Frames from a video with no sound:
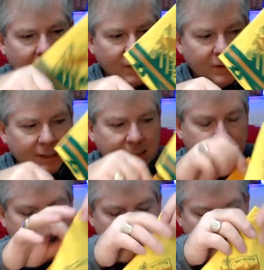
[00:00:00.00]
then here's a
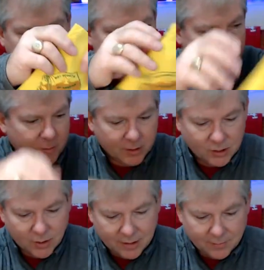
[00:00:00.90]
69. He probably would
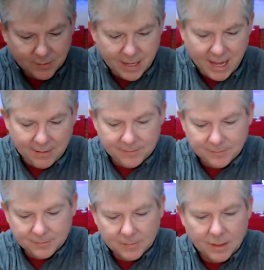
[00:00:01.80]
have traded for that.
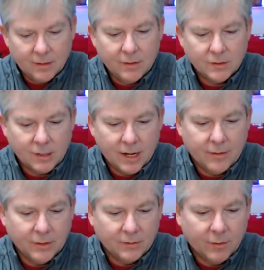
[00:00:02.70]
There's a
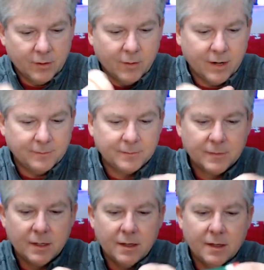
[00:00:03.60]
lot of those floating around.
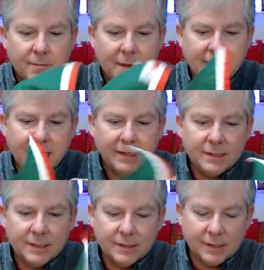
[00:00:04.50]
My
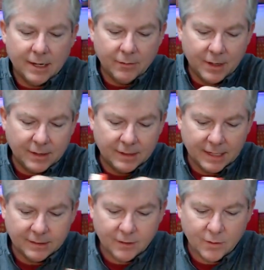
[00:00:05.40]
guess is, I don't think this
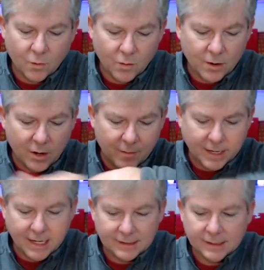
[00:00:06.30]
has any word on it.
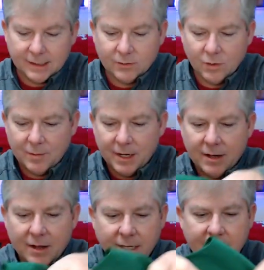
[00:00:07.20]
My guess is this would have
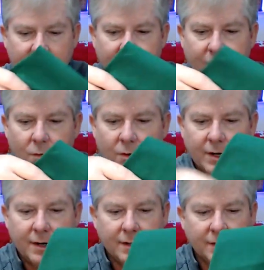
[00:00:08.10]
been, again, a
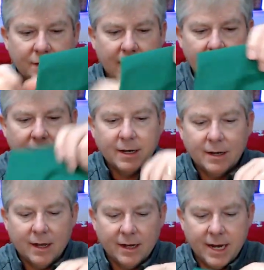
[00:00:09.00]
foreign
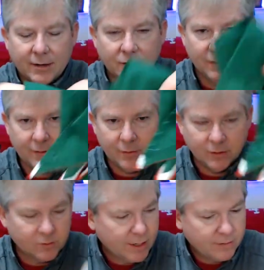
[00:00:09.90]
scouting neckerchief he
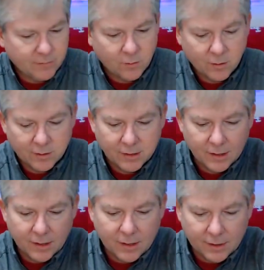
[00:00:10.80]
would have traded for.
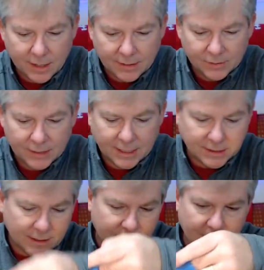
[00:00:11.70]
I don't see any
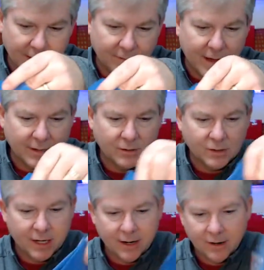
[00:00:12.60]
identifying factors